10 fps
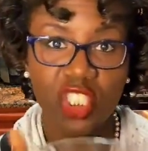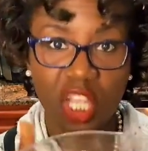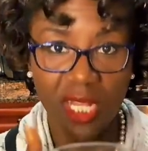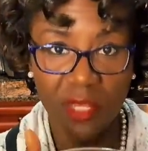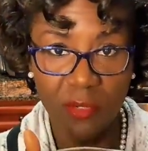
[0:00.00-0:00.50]

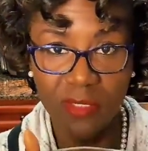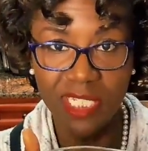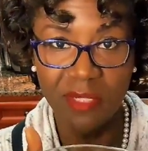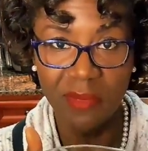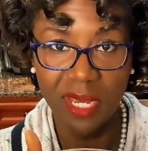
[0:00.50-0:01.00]
chocolate
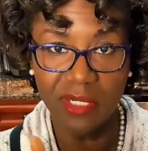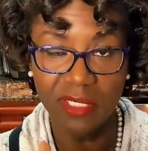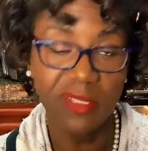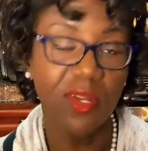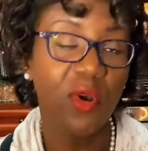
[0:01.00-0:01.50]
protein
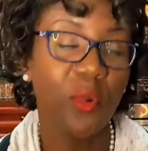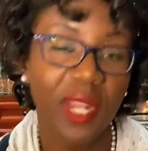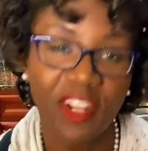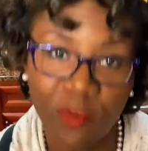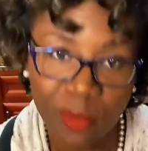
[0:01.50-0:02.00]
powder or
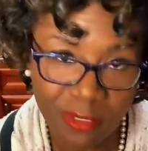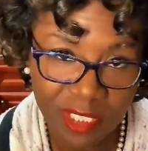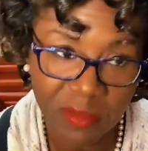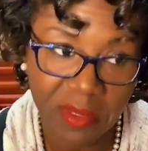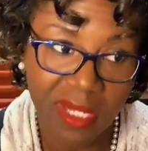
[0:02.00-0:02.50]
whatever
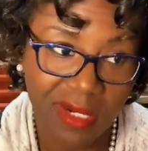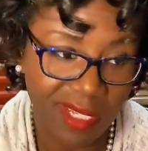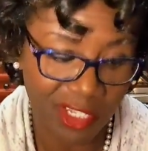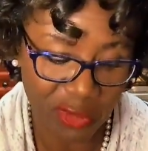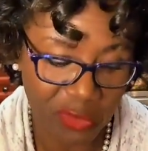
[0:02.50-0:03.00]
protein powder
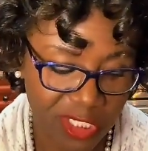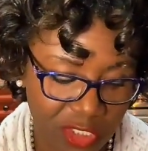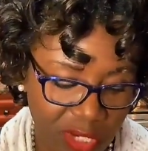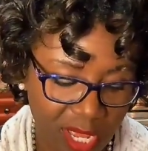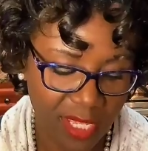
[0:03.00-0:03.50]
that you want
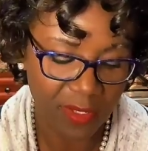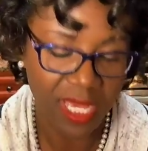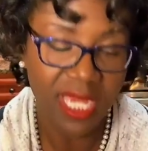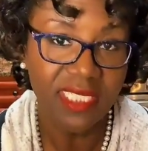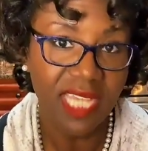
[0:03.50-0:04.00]
to try,
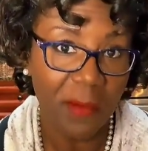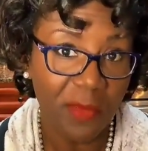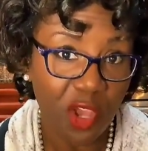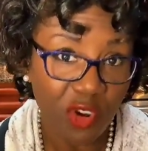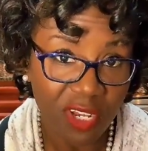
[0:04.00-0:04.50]

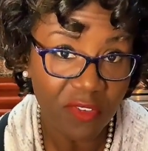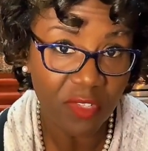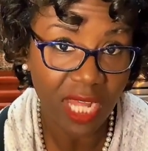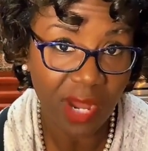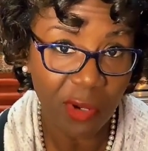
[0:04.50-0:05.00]
tapioca
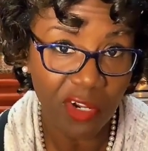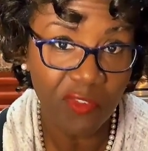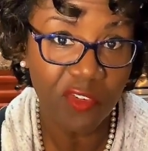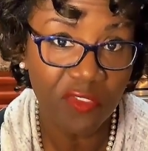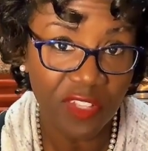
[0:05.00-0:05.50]
flour
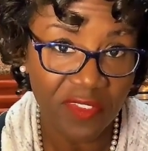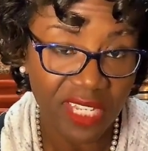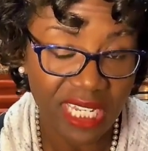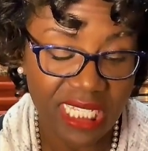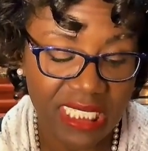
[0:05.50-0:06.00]
for
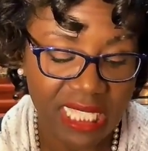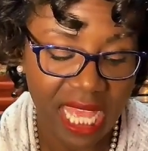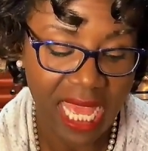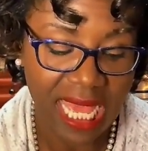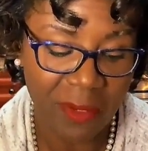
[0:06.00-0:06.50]
fluffiness,
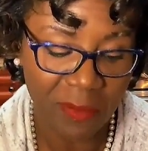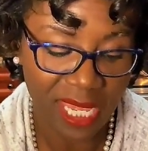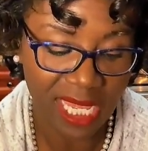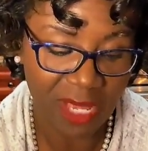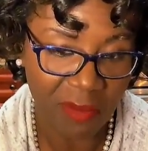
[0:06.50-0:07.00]
and
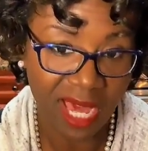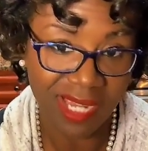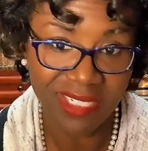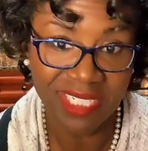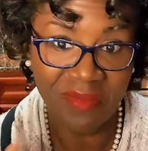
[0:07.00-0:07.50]
baking
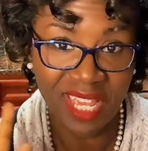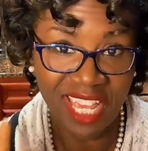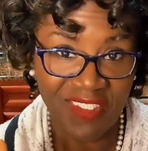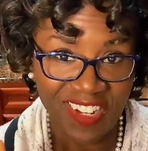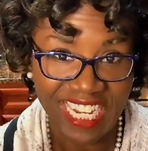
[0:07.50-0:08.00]
powder to make it